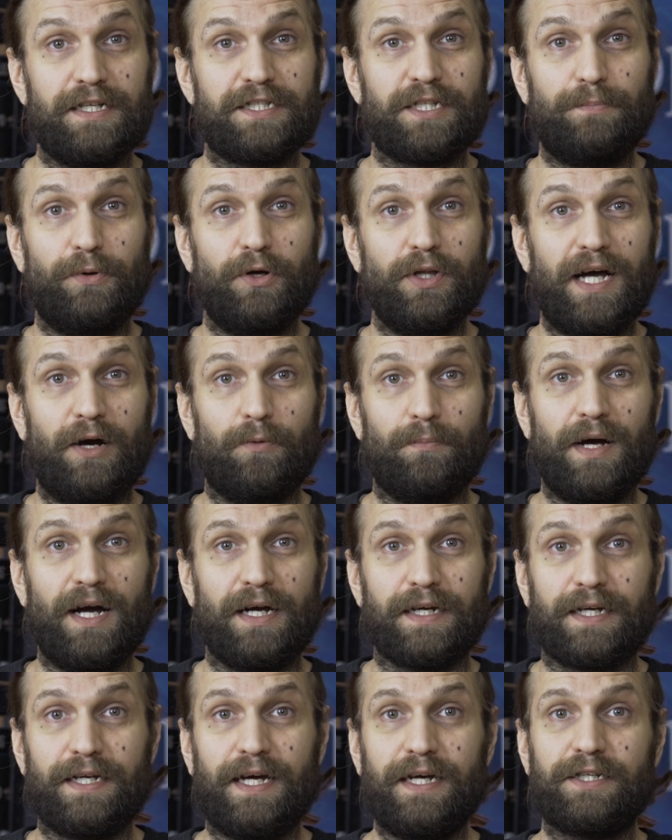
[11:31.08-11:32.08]
is a pull-out
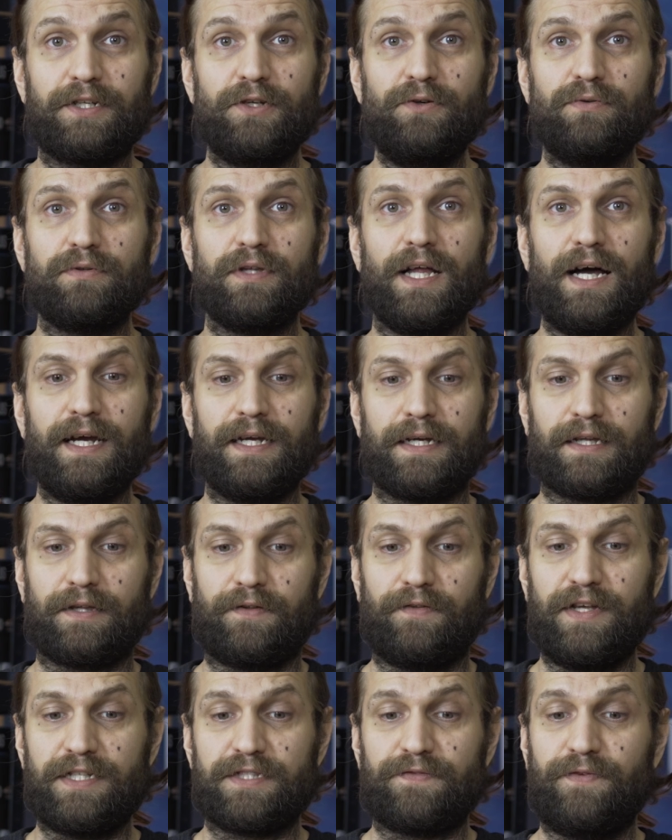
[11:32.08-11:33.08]
mic, and I do
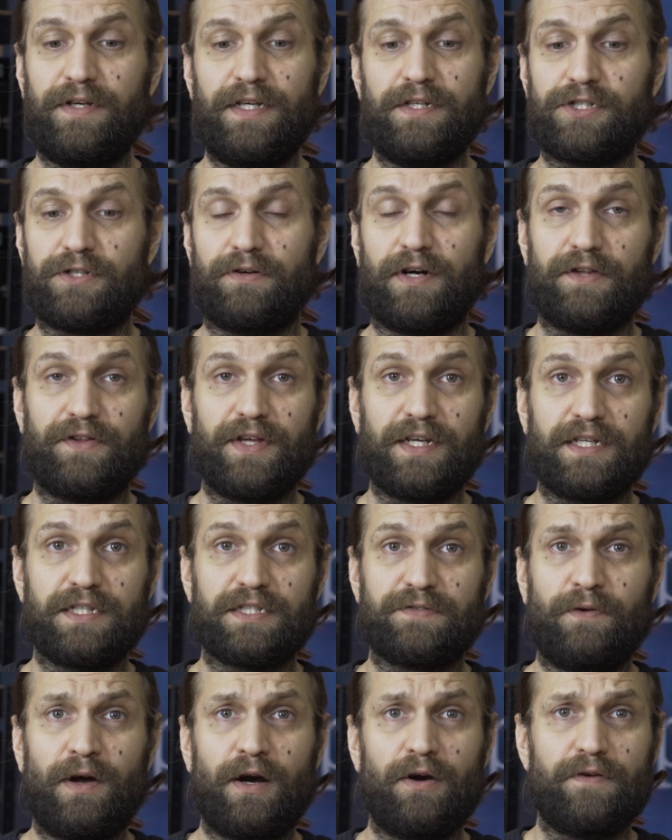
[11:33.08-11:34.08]
like this feature. I think
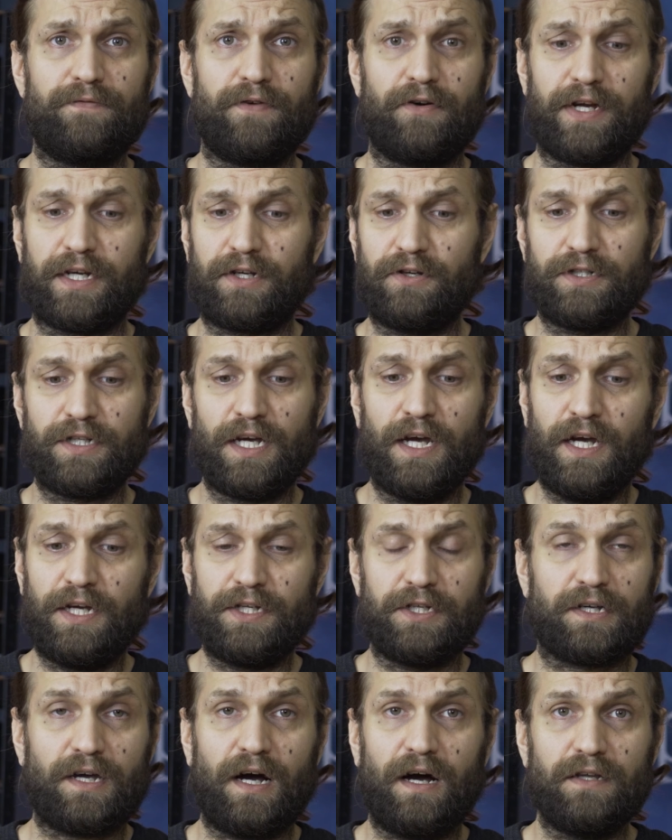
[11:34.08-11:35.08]
it's very, very good.
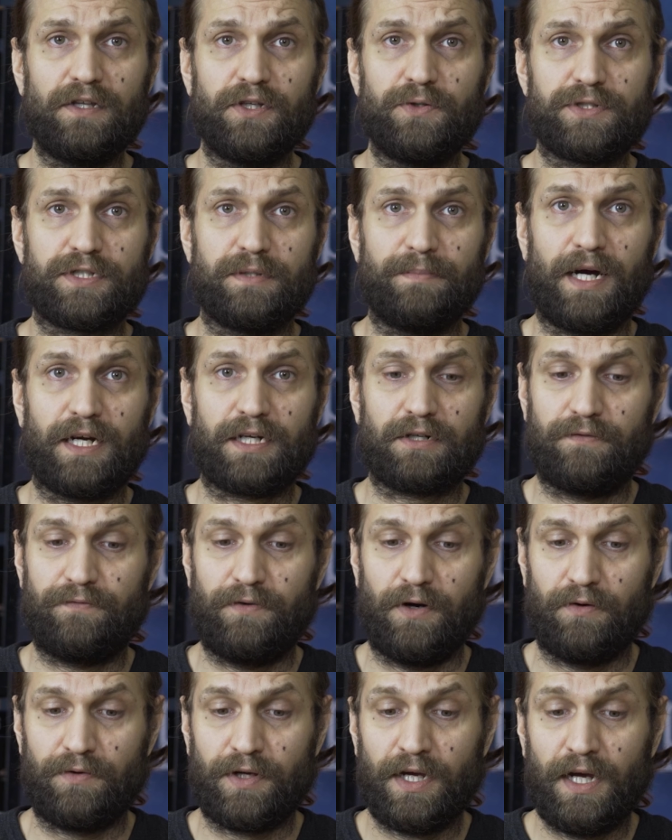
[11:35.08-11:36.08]
You can't lose the
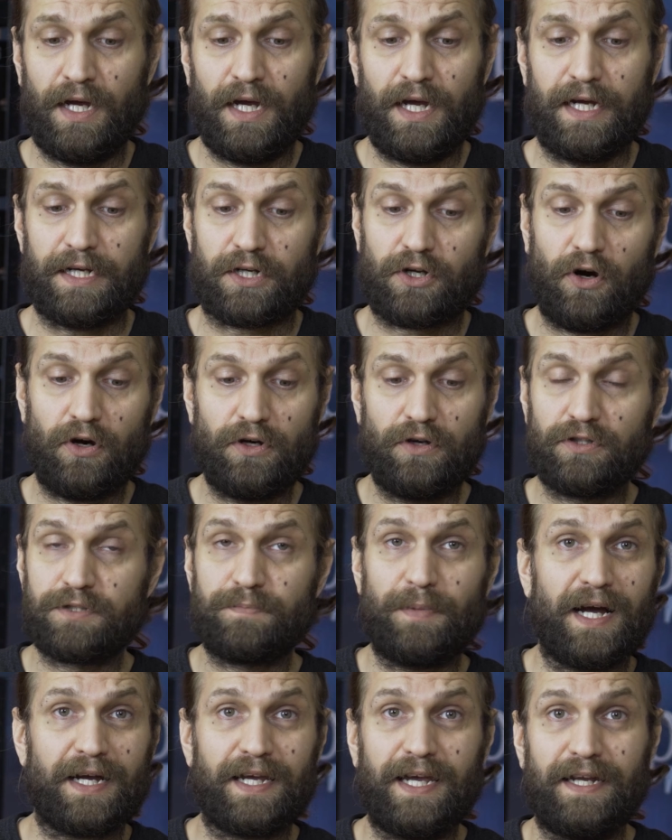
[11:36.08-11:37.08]
microphone. It coils
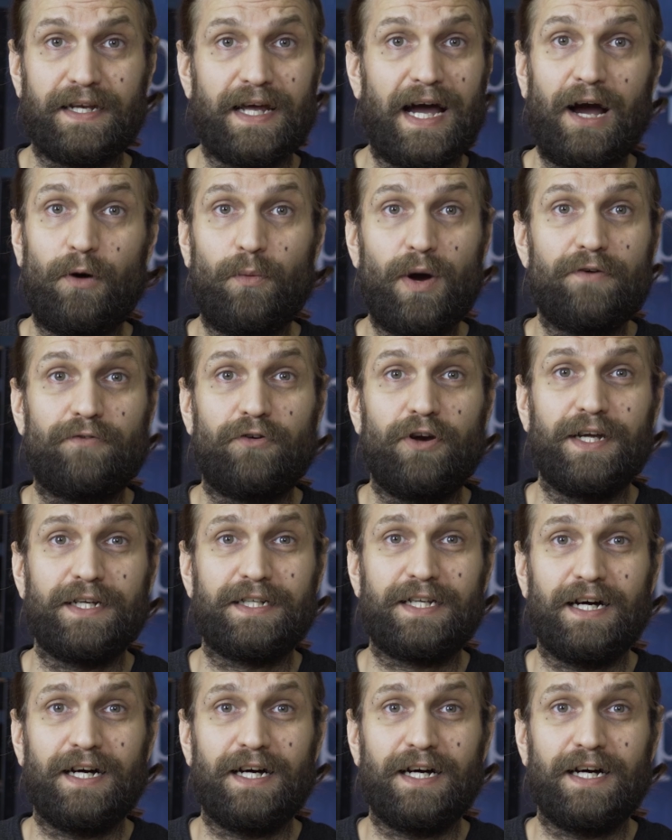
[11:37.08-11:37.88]
back in however it